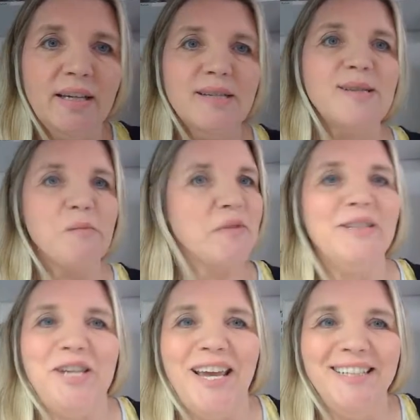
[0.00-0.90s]
something
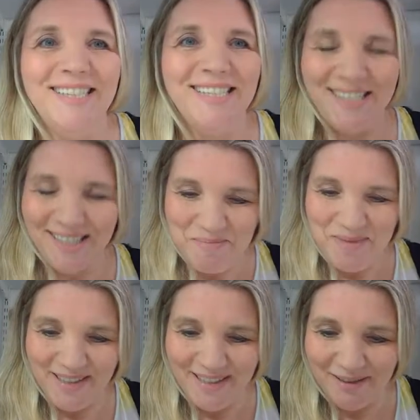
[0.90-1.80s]
changes,
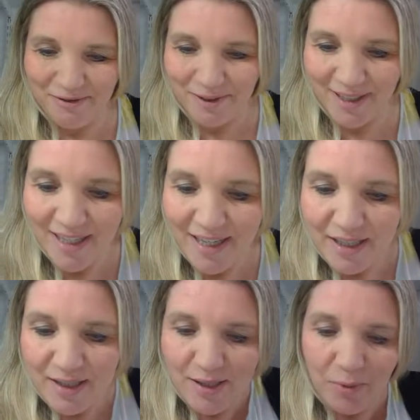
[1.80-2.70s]
something's different.
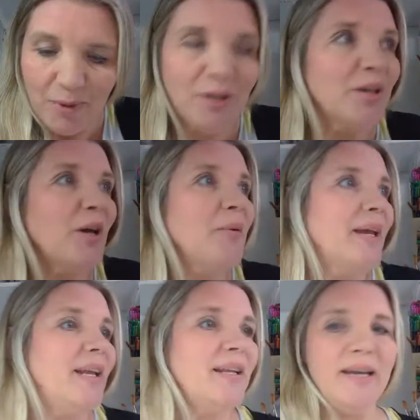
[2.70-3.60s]
So we're going to go
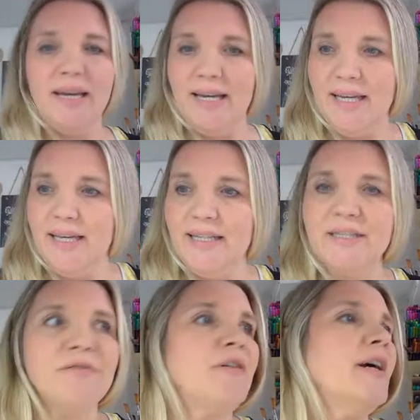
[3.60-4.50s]
in and
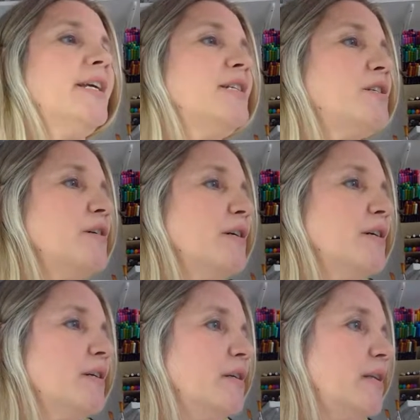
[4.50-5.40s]
find
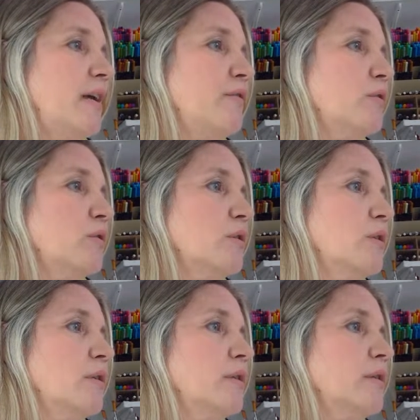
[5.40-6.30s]
the
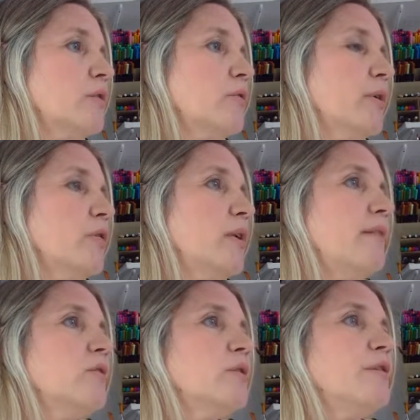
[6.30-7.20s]
level, sorry, not
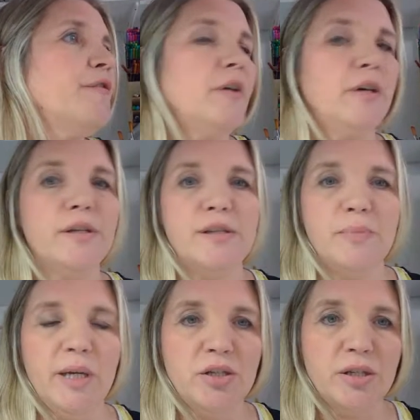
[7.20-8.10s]
level, the first
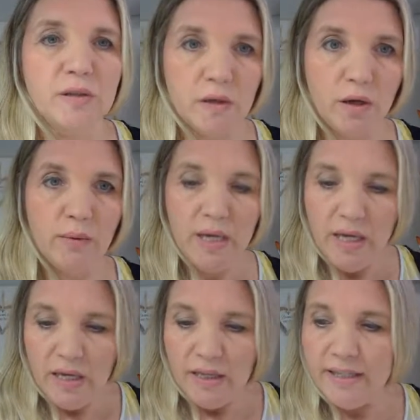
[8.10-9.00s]
picture. So
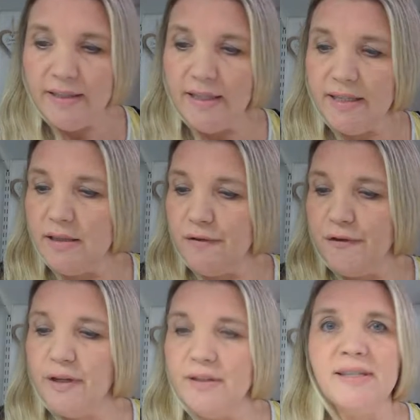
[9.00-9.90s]
this is the
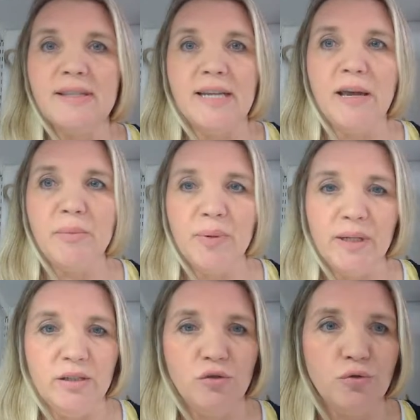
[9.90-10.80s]
first step
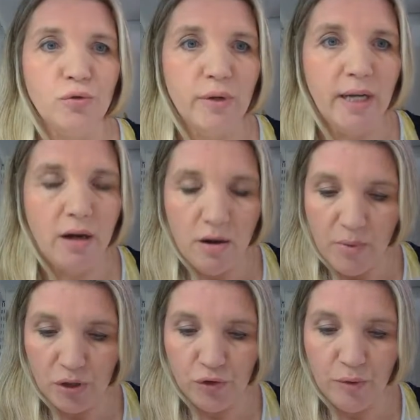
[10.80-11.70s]
in drawing our
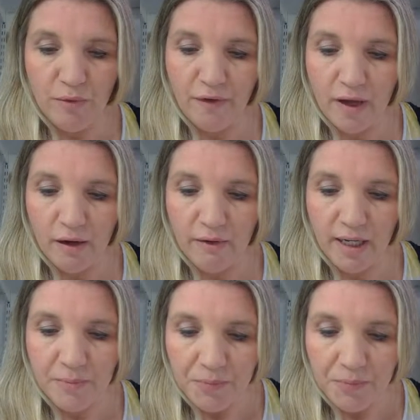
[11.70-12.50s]
Mushroom Fairy.